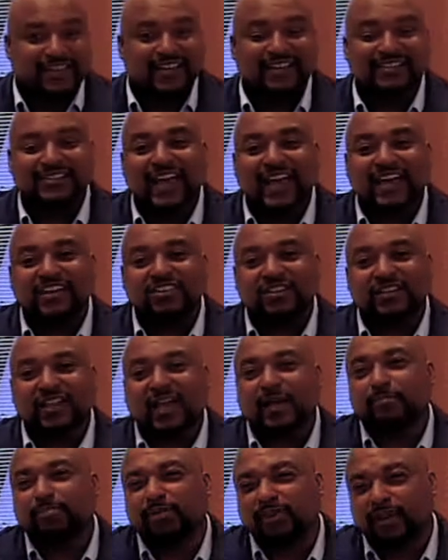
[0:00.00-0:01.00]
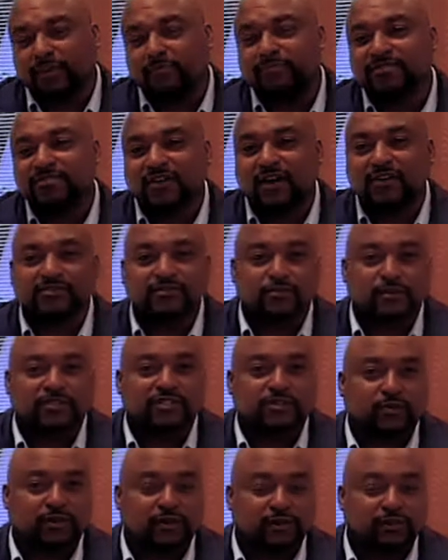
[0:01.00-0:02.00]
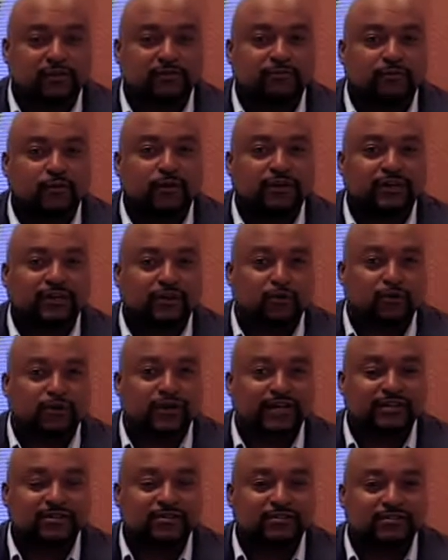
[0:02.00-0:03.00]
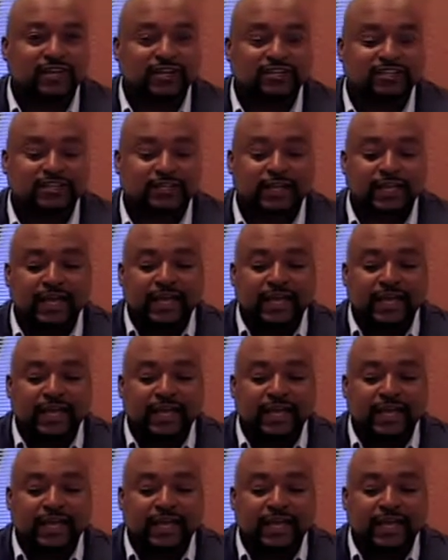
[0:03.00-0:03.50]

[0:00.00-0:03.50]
It's actually like plum sauce is what you want to look for in the Oriental section.